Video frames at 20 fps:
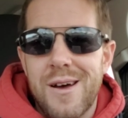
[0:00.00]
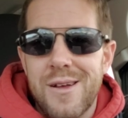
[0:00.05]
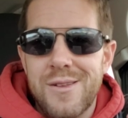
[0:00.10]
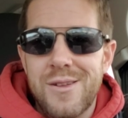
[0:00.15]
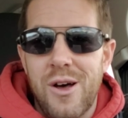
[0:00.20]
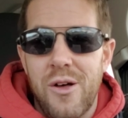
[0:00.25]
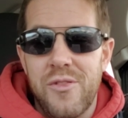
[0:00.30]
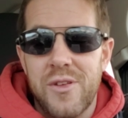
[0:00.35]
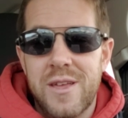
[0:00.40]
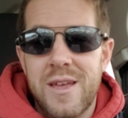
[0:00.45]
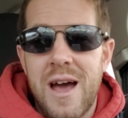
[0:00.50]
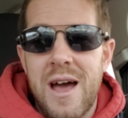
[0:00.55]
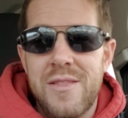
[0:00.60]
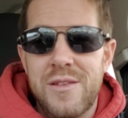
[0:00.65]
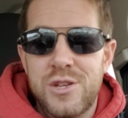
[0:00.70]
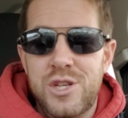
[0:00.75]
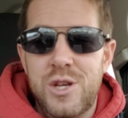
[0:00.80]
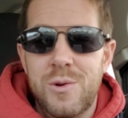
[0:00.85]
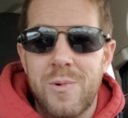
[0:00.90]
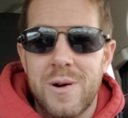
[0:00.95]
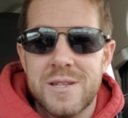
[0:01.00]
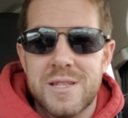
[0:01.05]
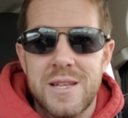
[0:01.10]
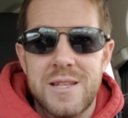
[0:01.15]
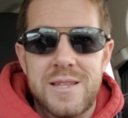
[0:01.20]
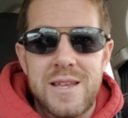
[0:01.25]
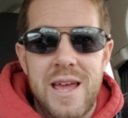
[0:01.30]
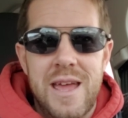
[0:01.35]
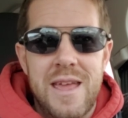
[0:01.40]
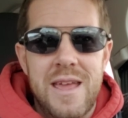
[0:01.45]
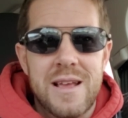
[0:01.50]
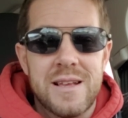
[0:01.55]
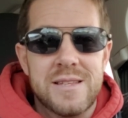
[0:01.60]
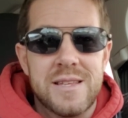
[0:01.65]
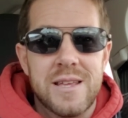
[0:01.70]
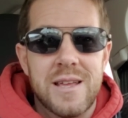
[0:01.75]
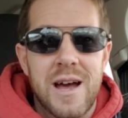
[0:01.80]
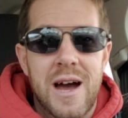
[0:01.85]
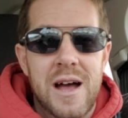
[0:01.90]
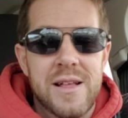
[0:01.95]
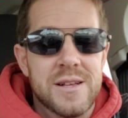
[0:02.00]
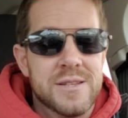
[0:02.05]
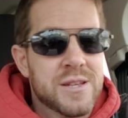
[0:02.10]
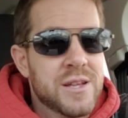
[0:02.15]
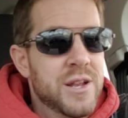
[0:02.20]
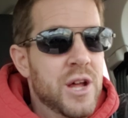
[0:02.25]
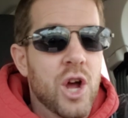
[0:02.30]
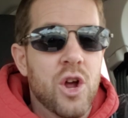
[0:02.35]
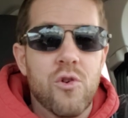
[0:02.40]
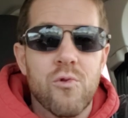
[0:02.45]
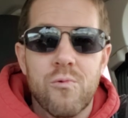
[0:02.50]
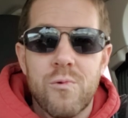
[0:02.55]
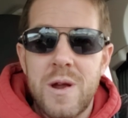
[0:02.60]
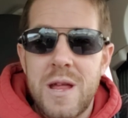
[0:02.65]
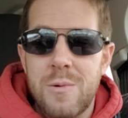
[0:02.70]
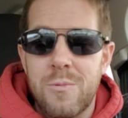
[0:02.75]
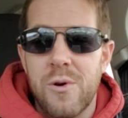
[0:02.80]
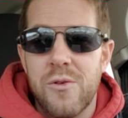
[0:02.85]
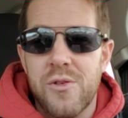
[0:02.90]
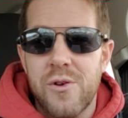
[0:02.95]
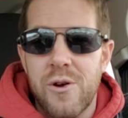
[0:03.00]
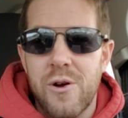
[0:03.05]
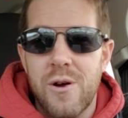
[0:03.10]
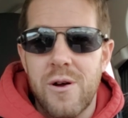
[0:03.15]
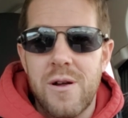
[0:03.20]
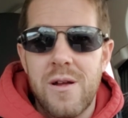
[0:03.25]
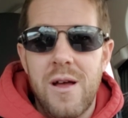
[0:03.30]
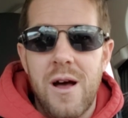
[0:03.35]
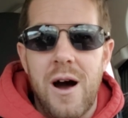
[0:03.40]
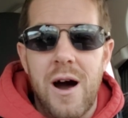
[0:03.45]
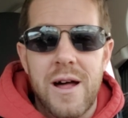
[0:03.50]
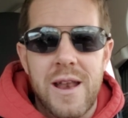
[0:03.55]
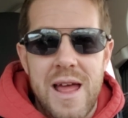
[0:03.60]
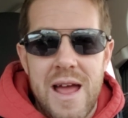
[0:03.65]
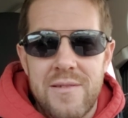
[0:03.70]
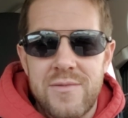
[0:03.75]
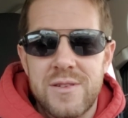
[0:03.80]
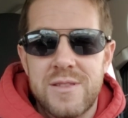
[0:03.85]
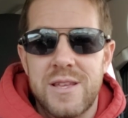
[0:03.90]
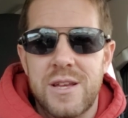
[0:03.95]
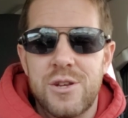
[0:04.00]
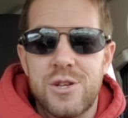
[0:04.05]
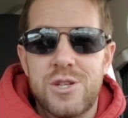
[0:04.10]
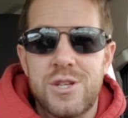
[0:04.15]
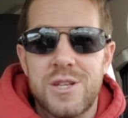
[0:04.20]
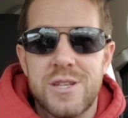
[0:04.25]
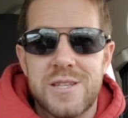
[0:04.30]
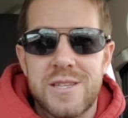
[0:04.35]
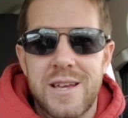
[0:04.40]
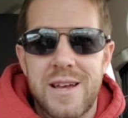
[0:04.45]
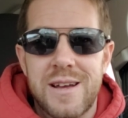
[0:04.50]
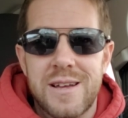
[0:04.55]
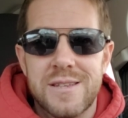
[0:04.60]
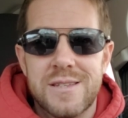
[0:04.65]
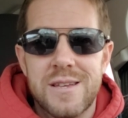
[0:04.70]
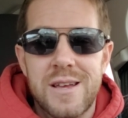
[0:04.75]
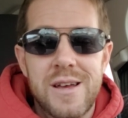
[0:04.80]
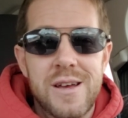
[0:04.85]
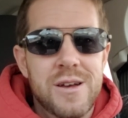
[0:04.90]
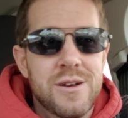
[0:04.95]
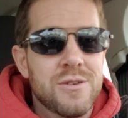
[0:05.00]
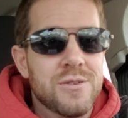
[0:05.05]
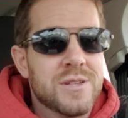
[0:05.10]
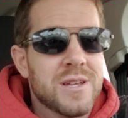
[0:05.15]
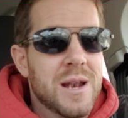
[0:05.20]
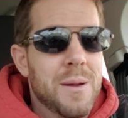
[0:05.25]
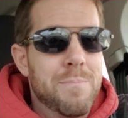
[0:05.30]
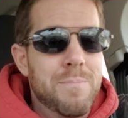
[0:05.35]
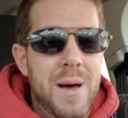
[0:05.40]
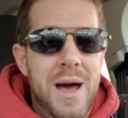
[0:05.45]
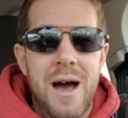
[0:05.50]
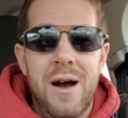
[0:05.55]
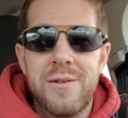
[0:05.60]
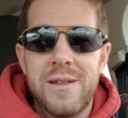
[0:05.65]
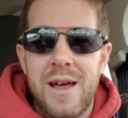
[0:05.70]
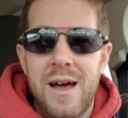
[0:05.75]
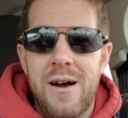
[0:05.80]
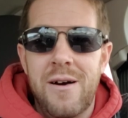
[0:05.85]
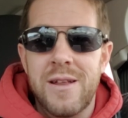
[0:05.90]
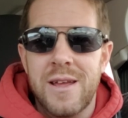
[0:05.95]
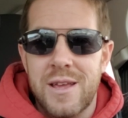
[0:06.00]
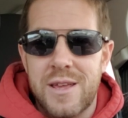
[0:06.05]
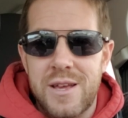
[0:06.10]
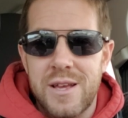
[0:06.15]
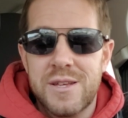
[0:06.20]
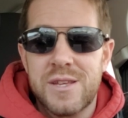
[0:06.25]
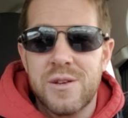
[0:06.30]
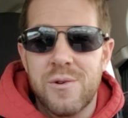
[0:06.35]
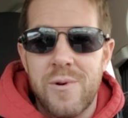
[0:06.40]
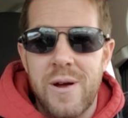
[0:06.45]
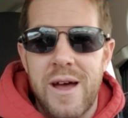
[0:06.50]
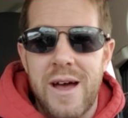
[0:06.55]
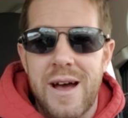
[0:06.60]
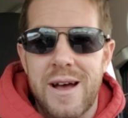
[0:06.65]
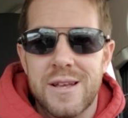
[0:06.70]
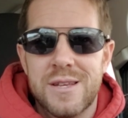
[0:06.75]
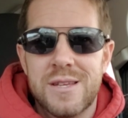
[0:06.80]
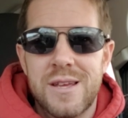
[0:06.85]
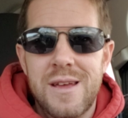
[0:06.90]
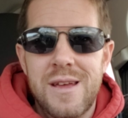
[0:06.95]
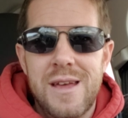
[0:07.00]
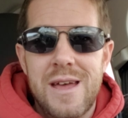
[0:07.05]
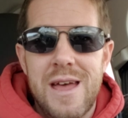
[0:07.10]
No, the guy that she wants to date is the guy that's going to agree with her on everything she says, who's going to bow down and kiss her ass,